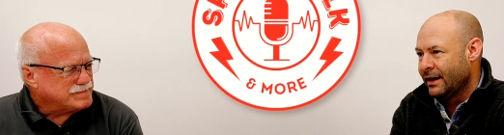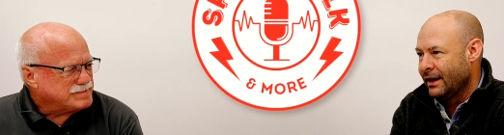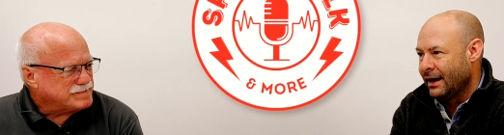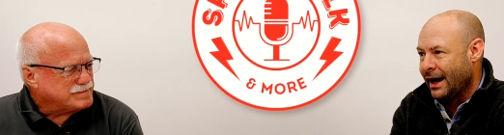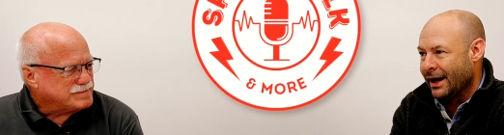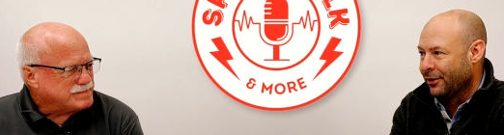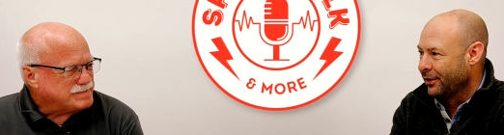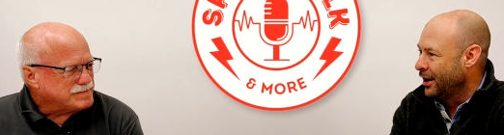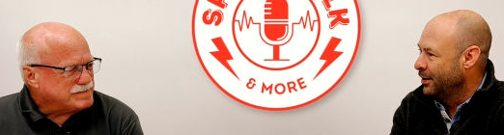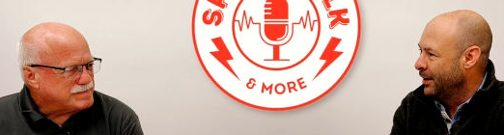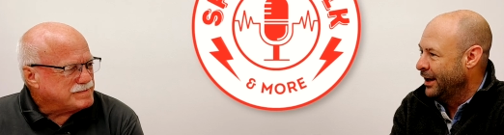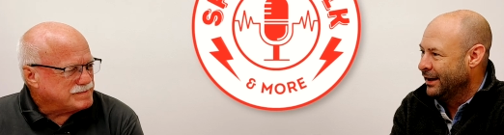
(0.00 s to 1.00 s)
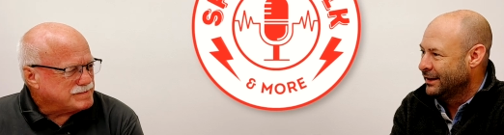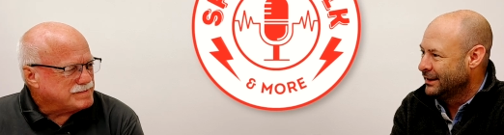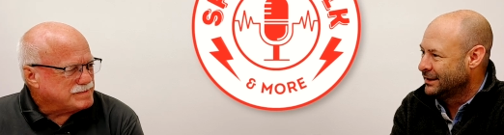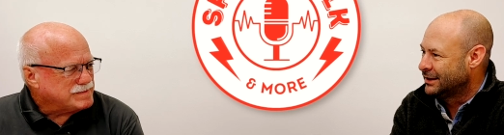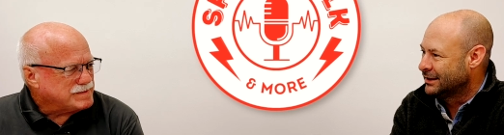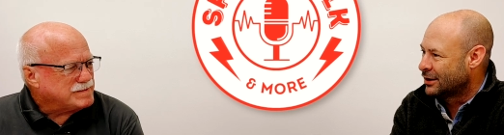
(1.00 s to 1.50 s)
Speaker 1: I don't know, man.
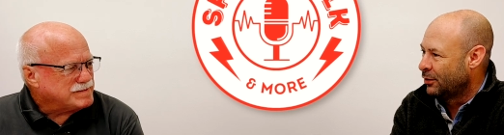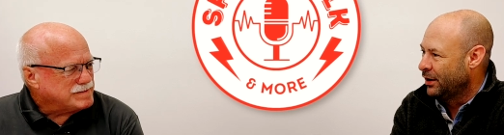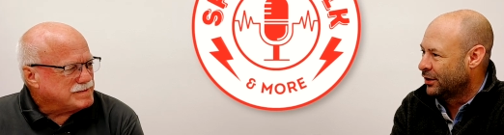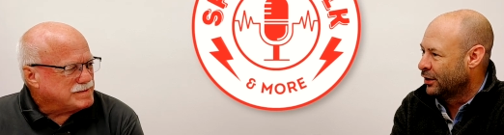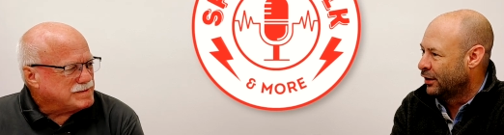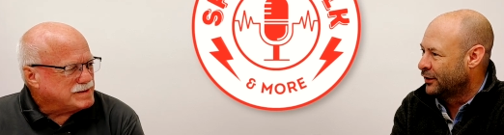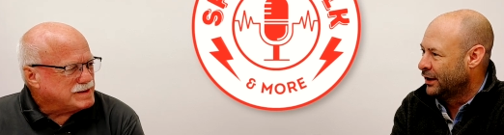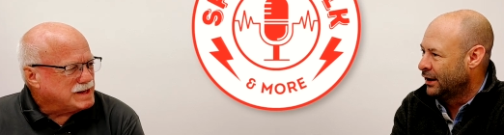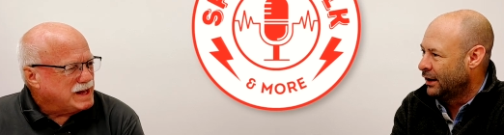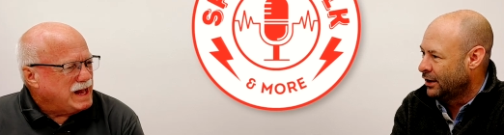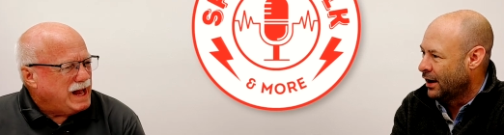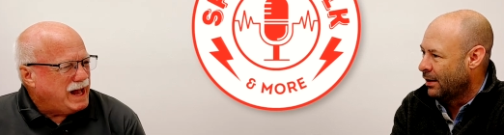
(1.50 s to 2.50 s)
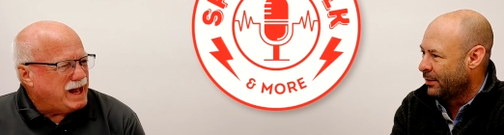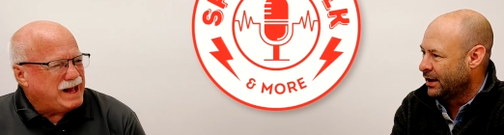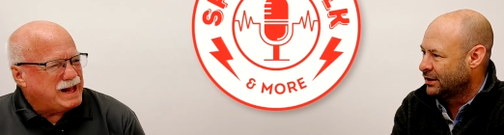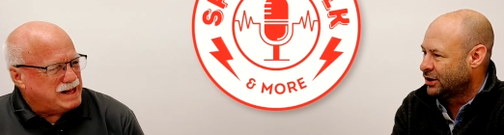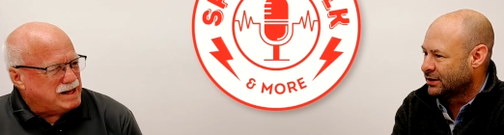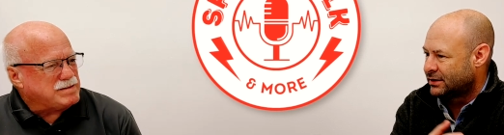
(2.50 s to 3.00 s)
It's just going to be a tough year. You know, I mean,
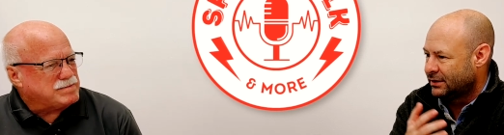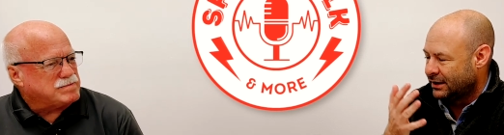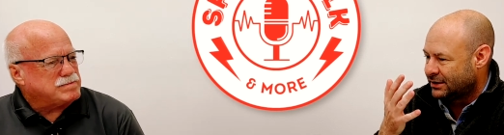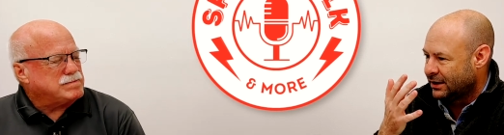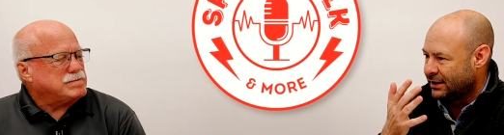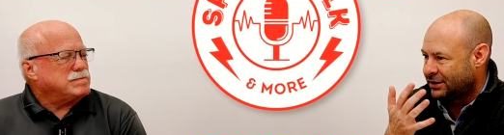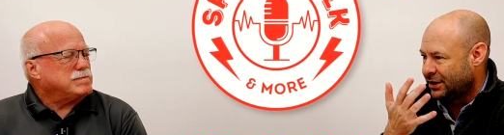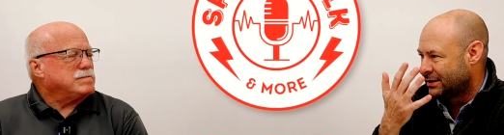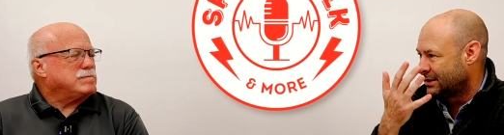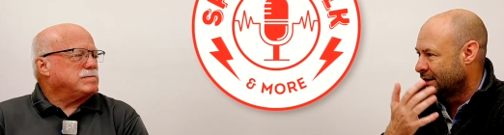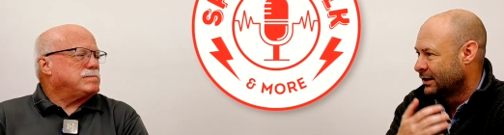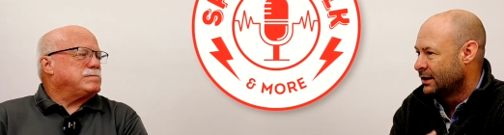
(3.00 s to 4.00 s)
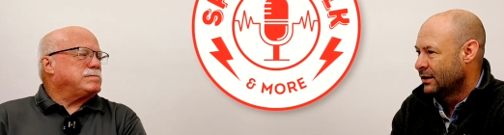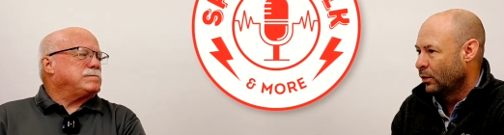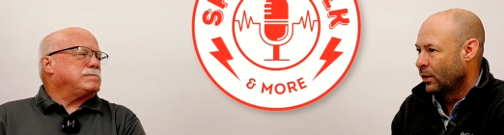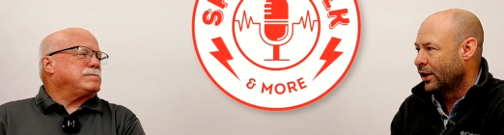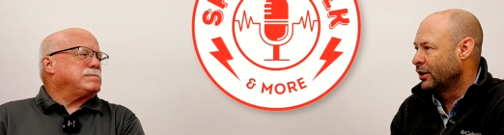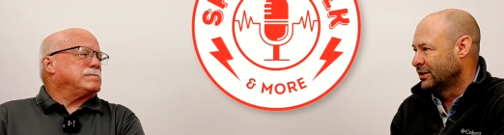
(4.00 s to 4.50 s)
it's just it's it's just
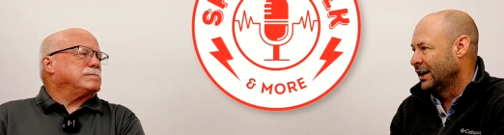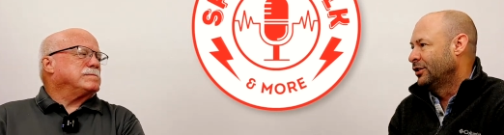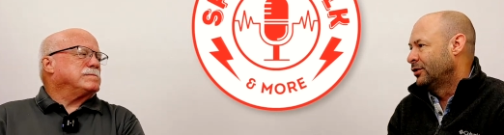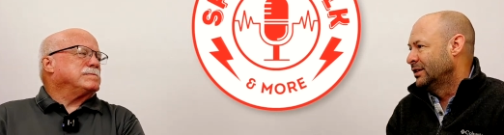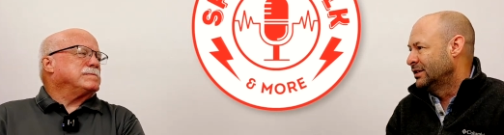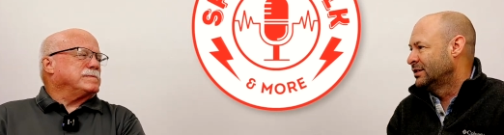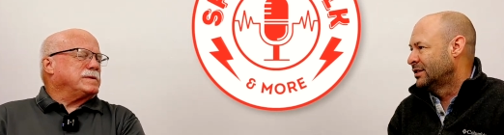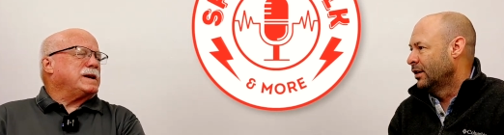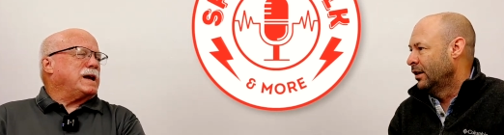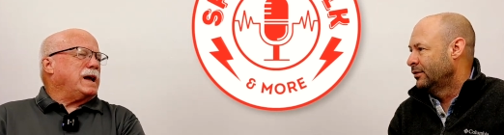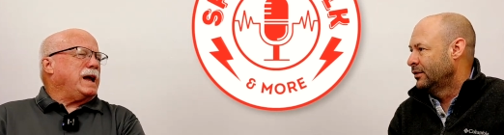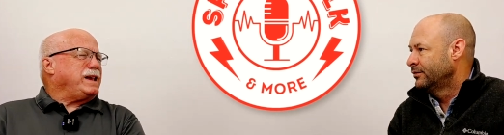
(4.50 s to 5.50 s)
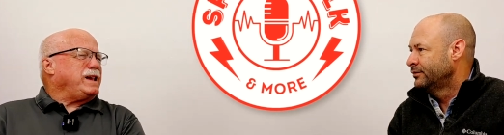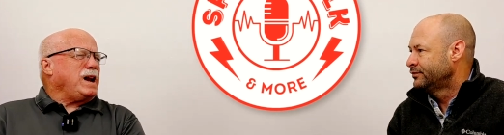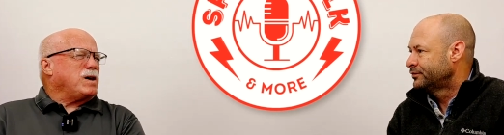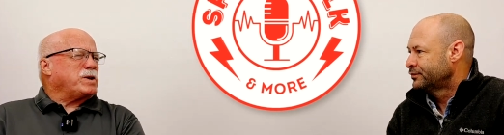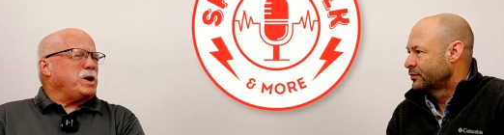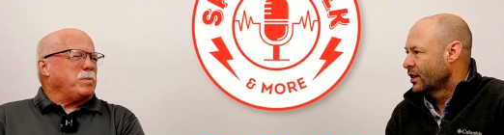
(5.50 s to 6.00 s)
with those injuries, it's tough.
Speaker 2: And you
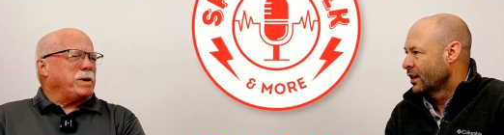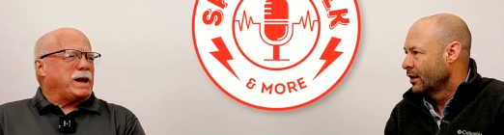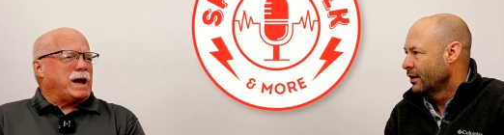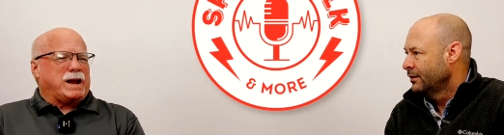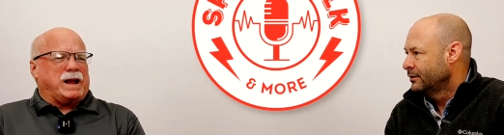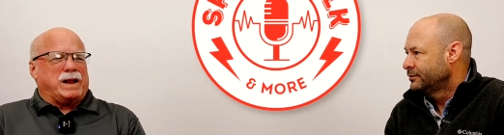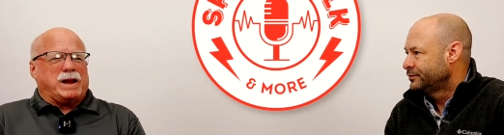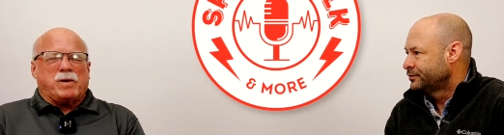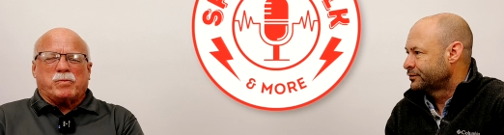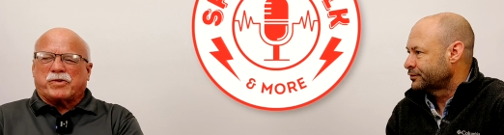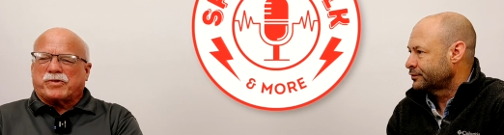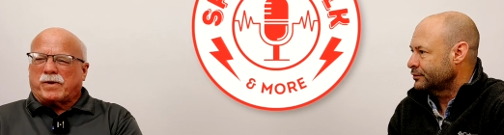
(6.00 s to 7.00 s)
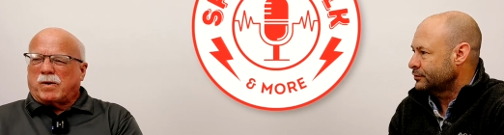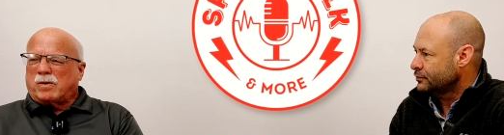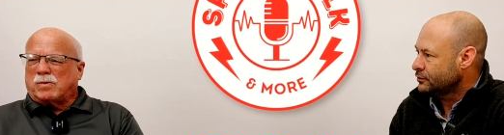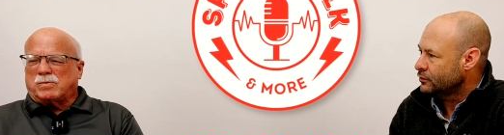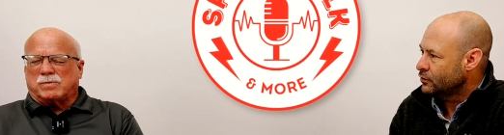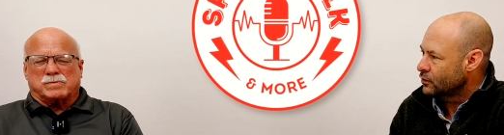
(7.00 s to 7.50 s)
know, Kubiak, he was
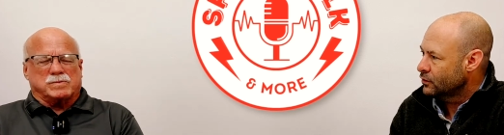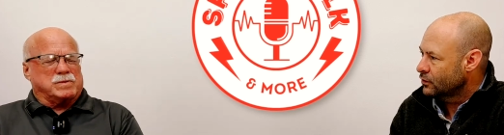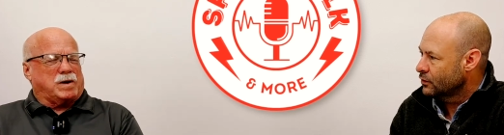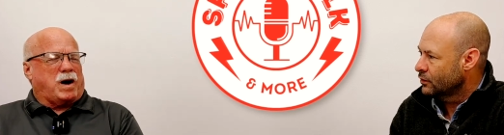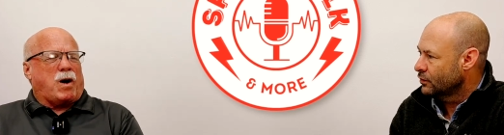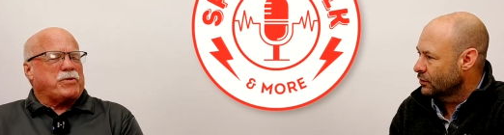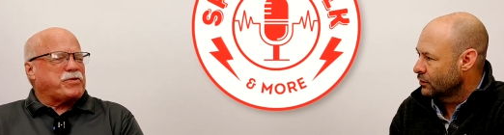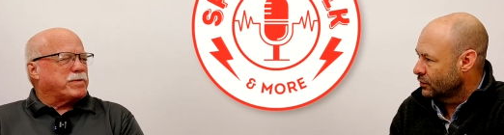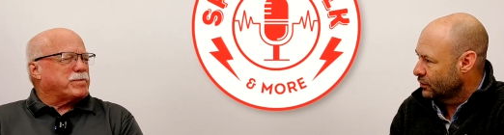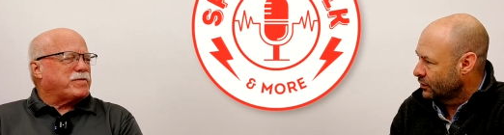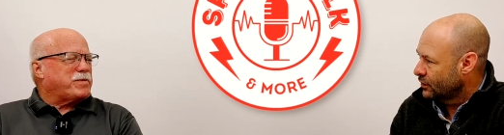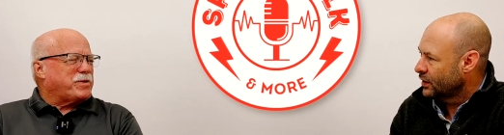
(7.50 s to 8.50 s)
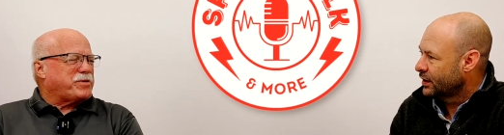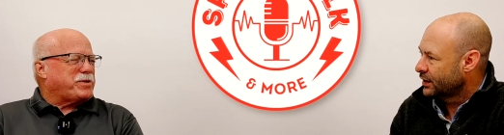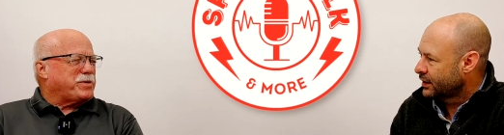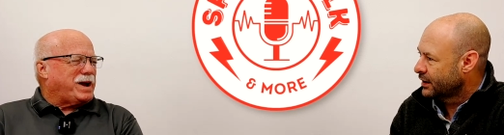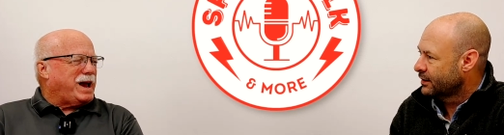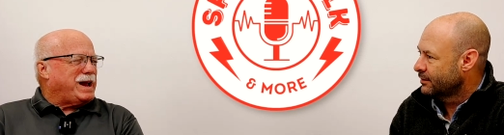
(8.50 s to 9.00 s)
so awesome the first two
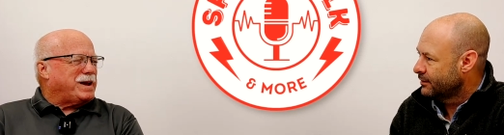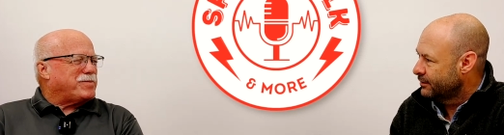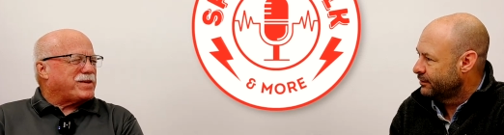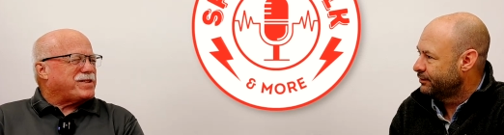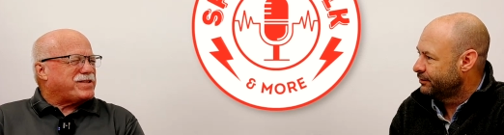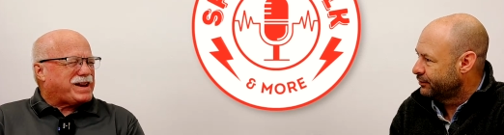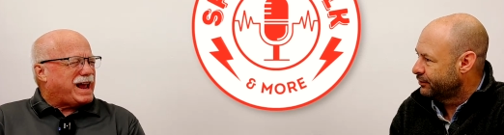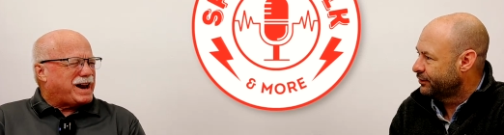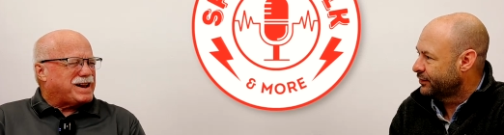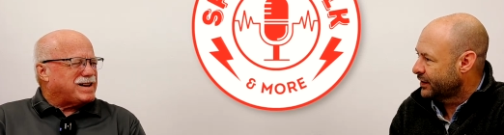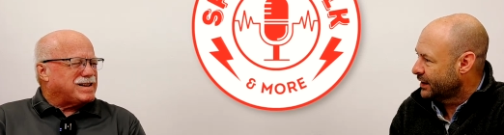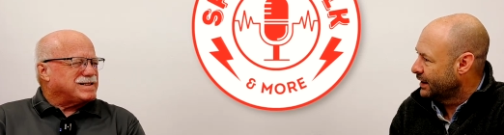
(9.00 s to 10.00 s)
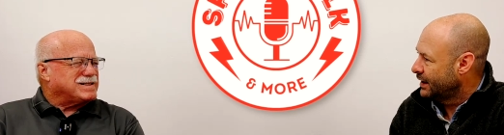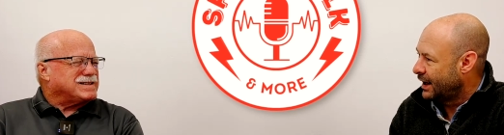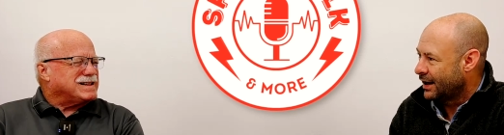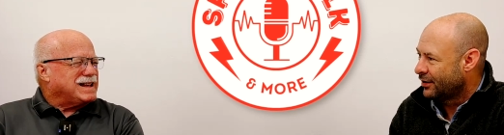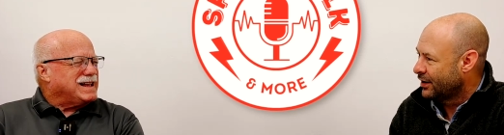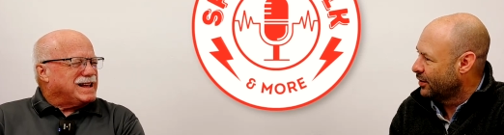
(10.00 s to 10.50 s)
games, and it's kind of
Speaker 1: I
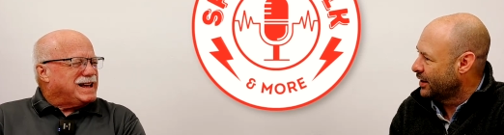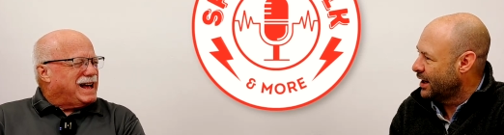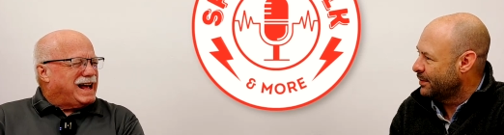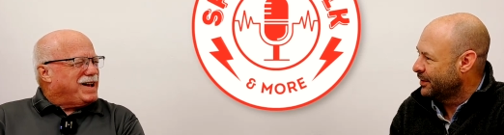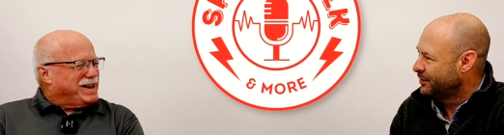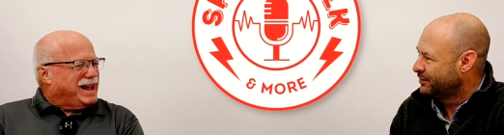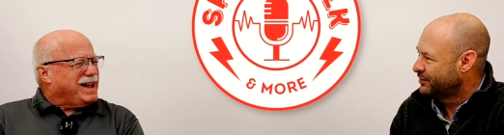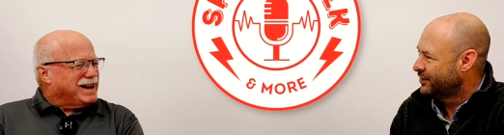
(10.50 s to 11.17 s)
don't know what happened. Yeah,